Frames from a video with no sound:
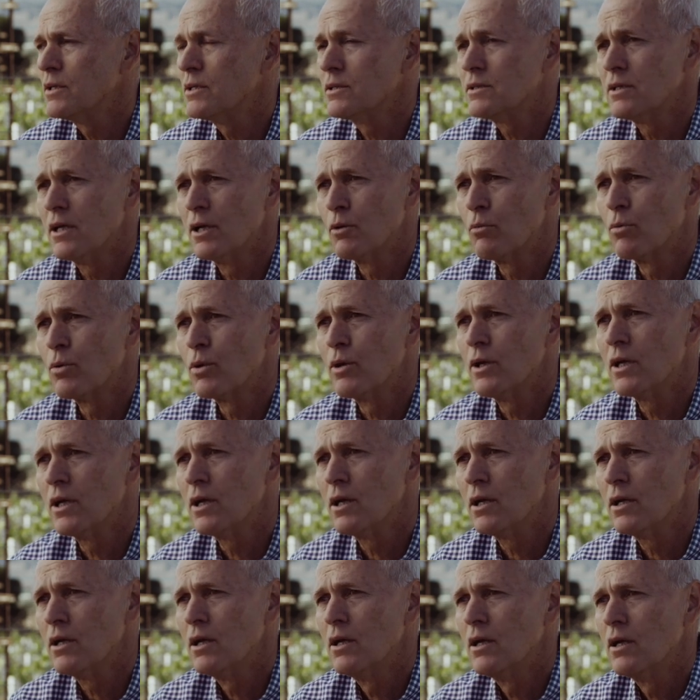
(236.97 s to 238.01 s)
to say we're in
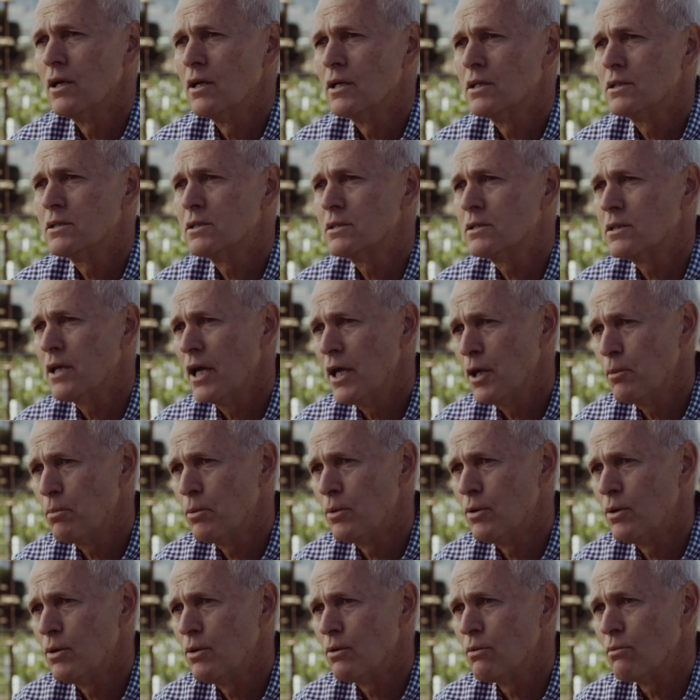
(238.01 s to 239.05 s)
a
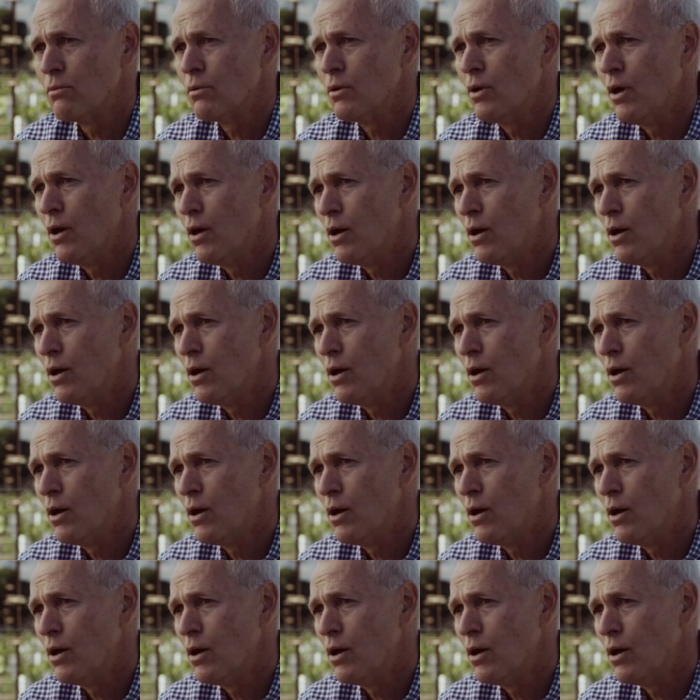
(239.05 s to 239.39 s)
stable,